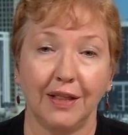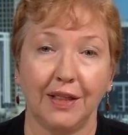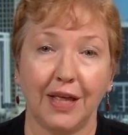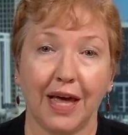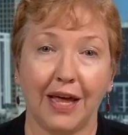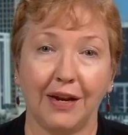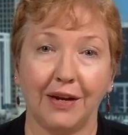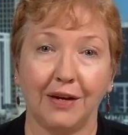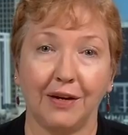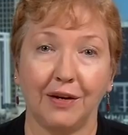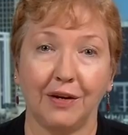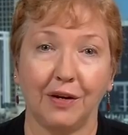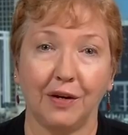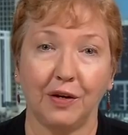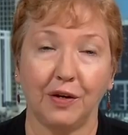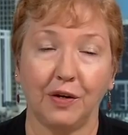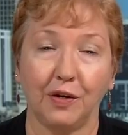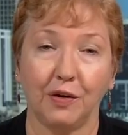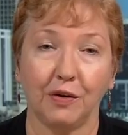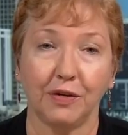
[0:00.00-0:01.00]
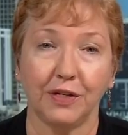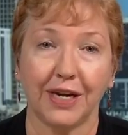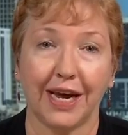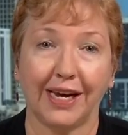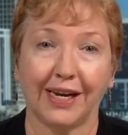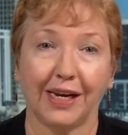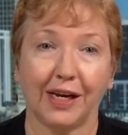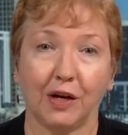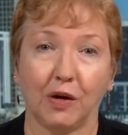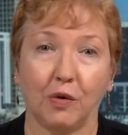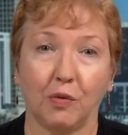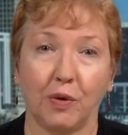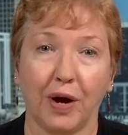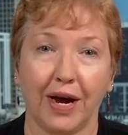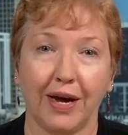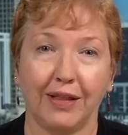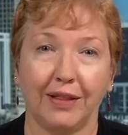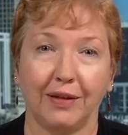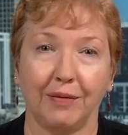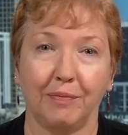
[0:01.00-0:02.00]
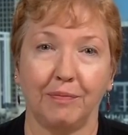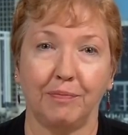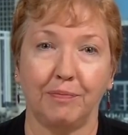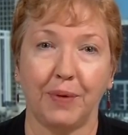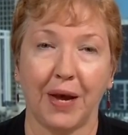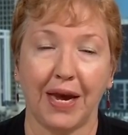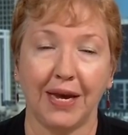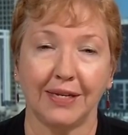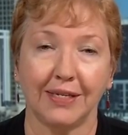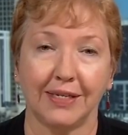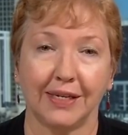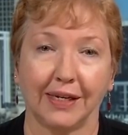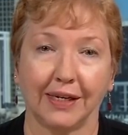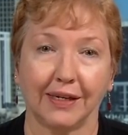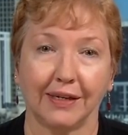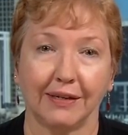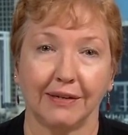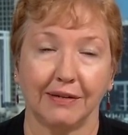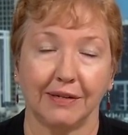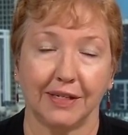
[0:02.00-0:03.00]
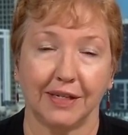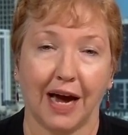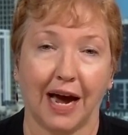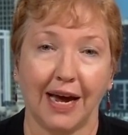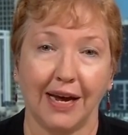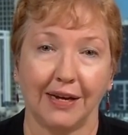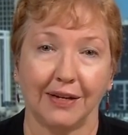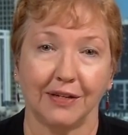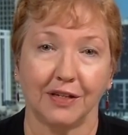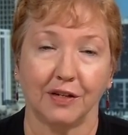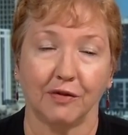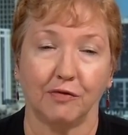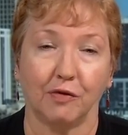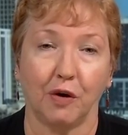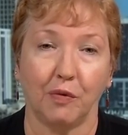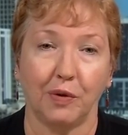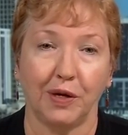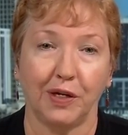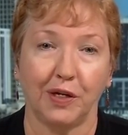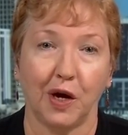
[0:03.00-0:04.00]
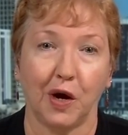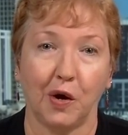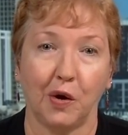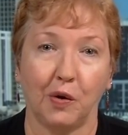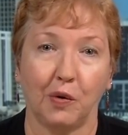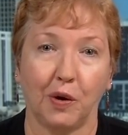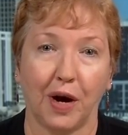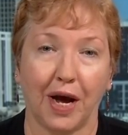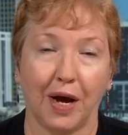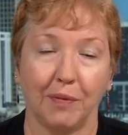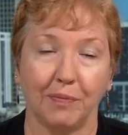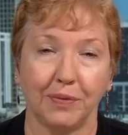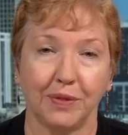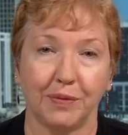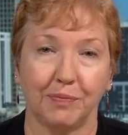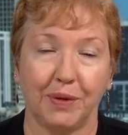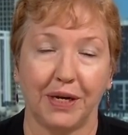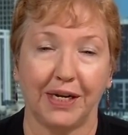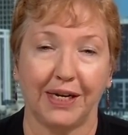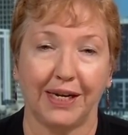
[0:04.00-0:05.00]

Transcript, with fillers: then you're taking away the basic science of what we know helps